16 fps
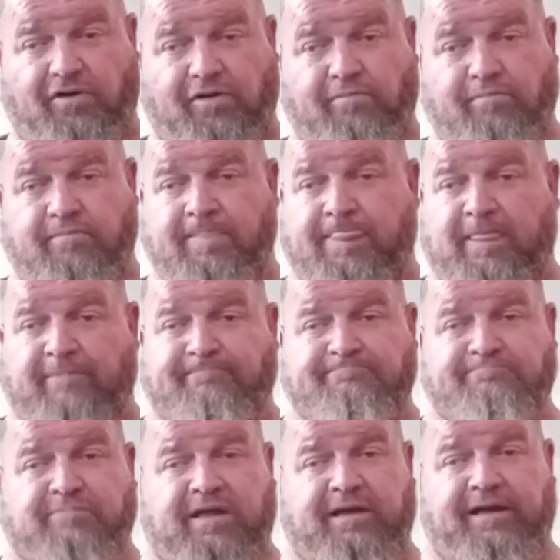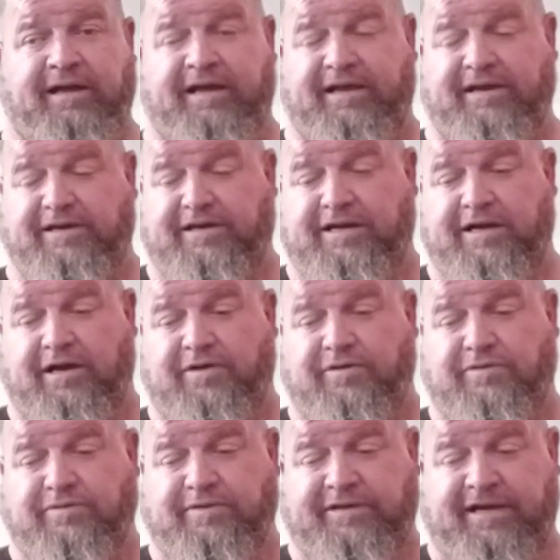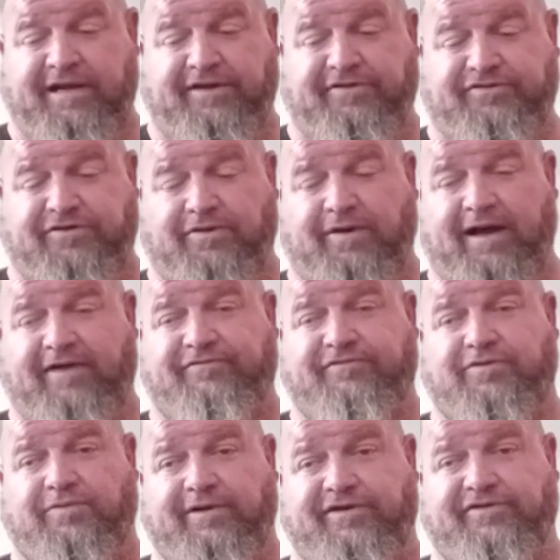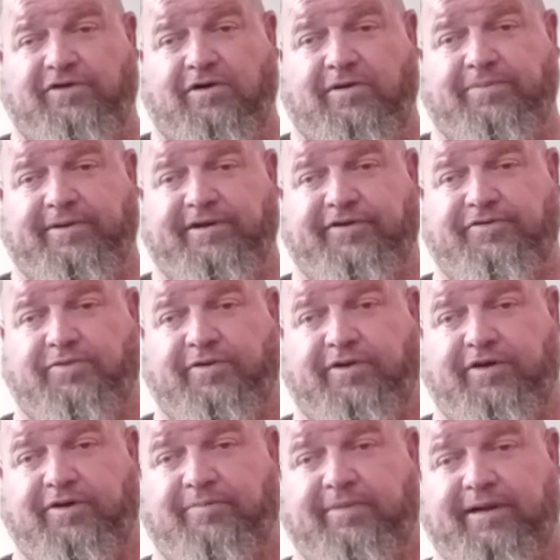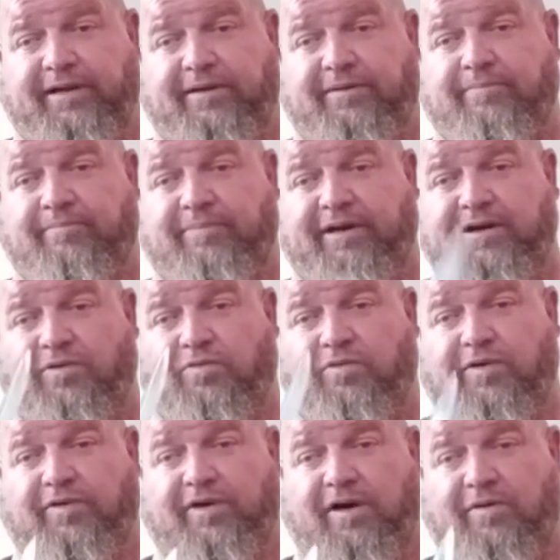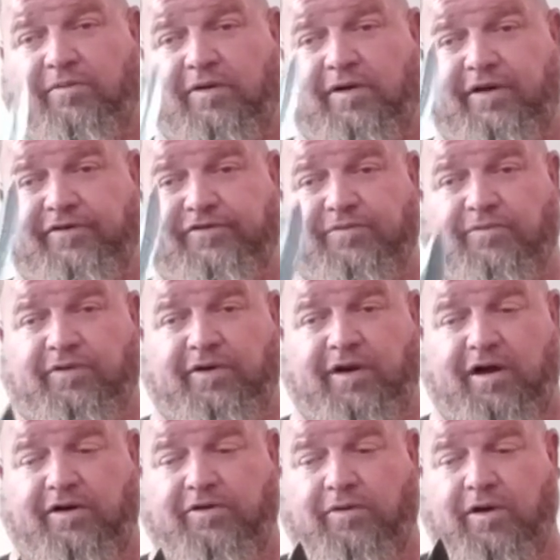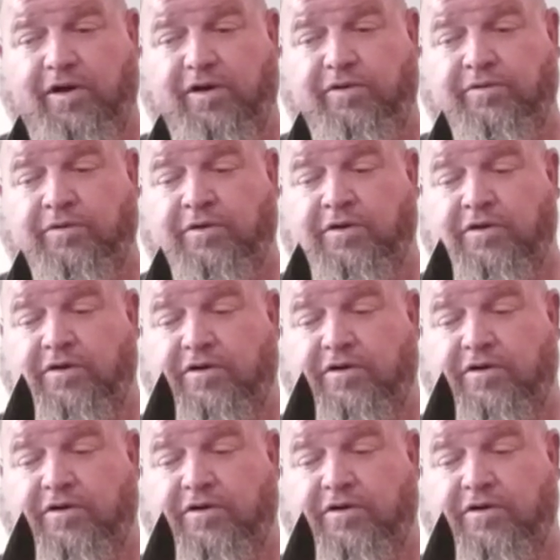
sharp. And you know, yes, you'll have to resharpen this one a good bit, but it will not rust, it will not corrode.